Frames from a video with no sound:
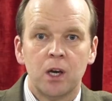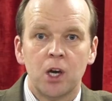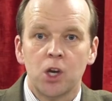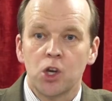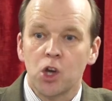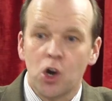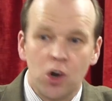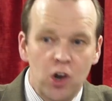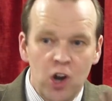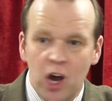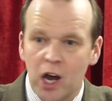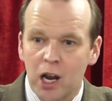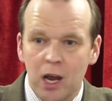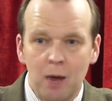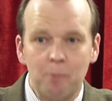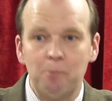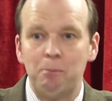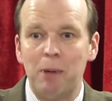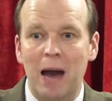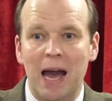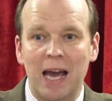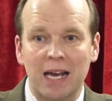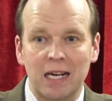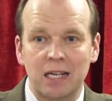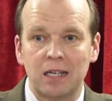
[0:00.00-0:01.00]
You're not a
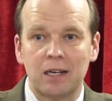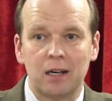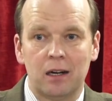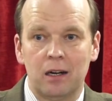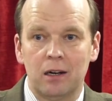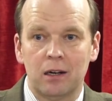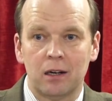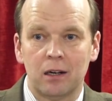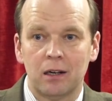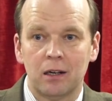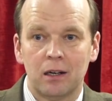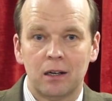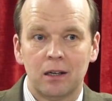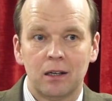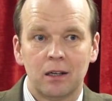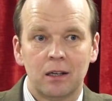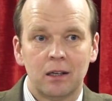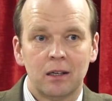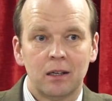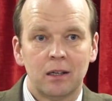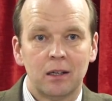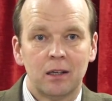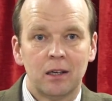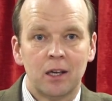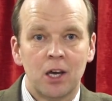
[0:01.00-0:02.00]
banker.
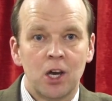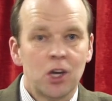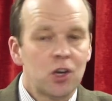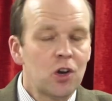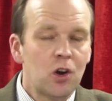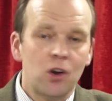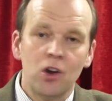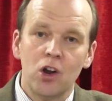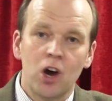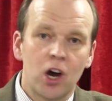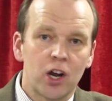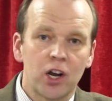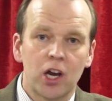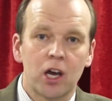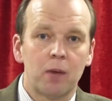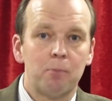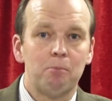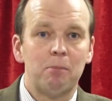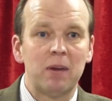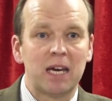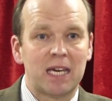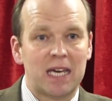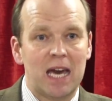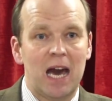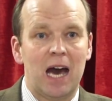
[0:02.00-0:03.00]
You're not a
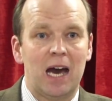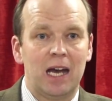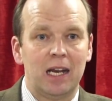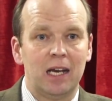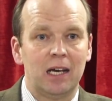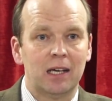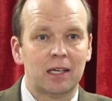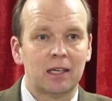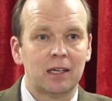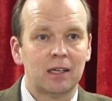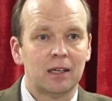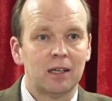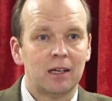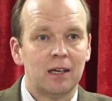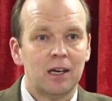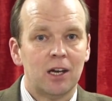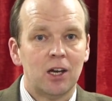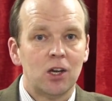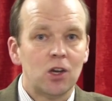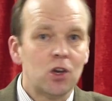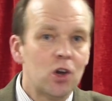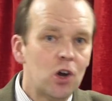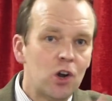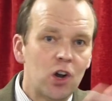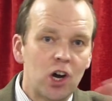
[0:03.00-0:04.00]
mechanic.
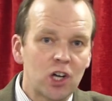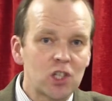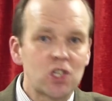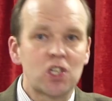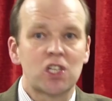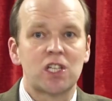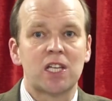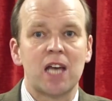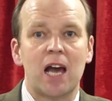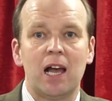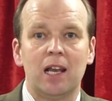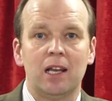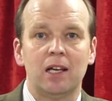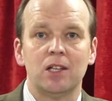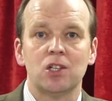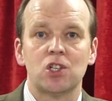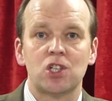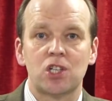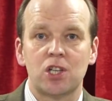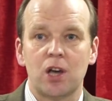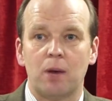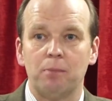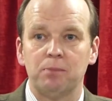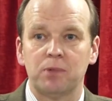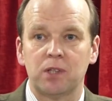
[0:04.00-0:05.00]
You're not selling
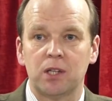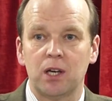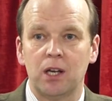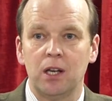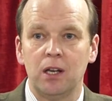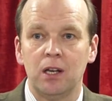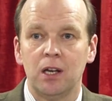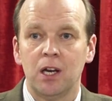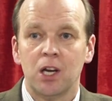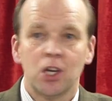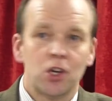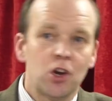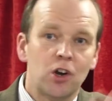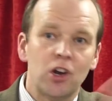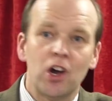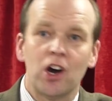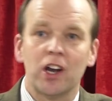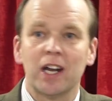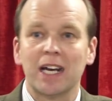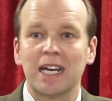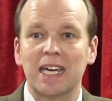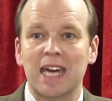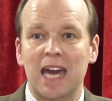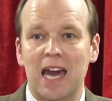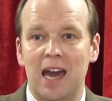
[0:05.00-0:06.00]
something. You're not
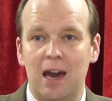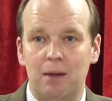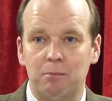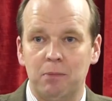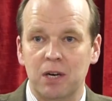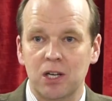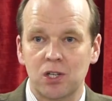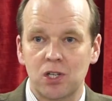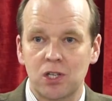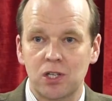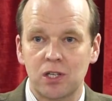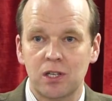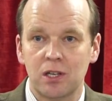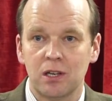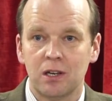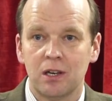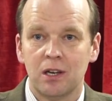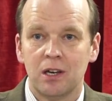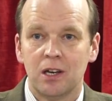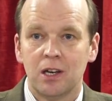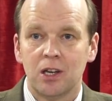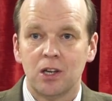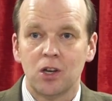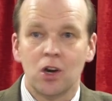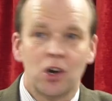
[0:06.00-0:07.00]
a chemist.
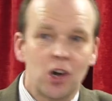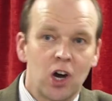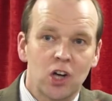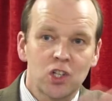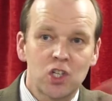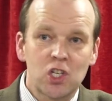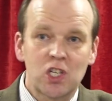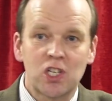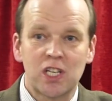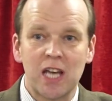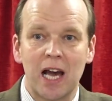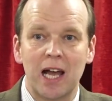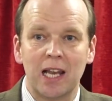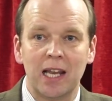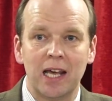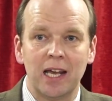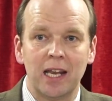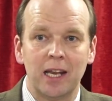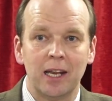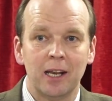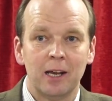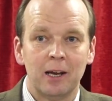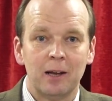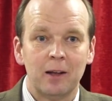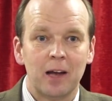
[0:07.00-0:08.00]
You're not
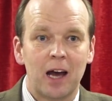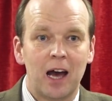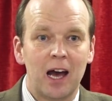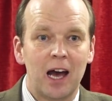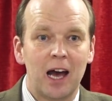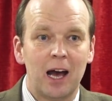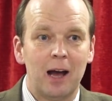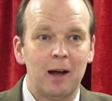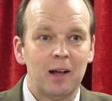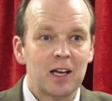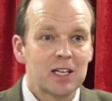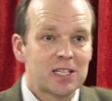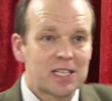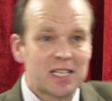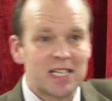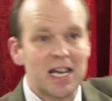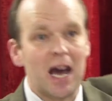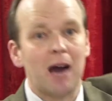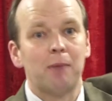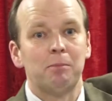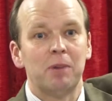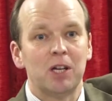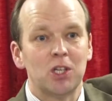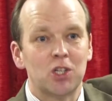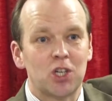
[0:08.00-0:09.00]
selling uh,
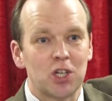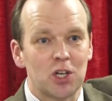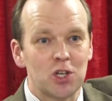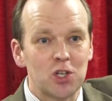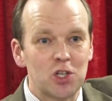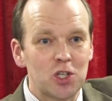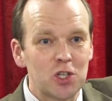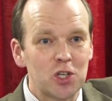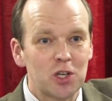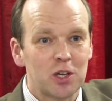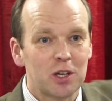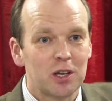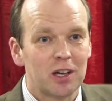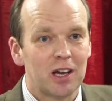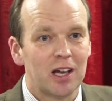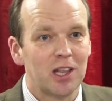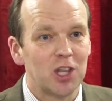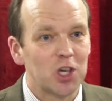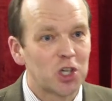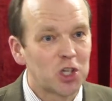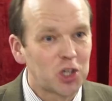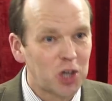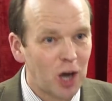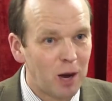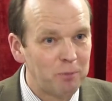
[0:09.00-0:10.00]
sandwiches in
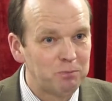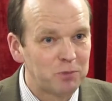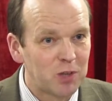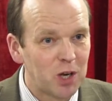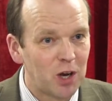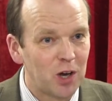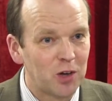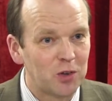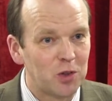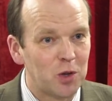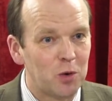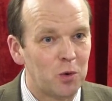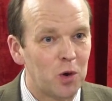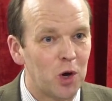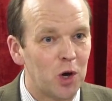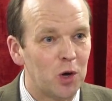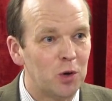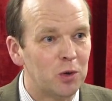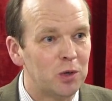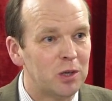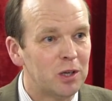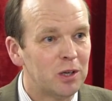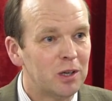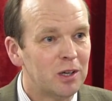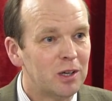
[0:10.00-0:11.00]
the shop down the
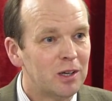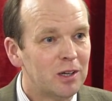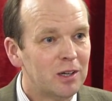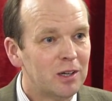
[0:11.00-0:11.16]
road.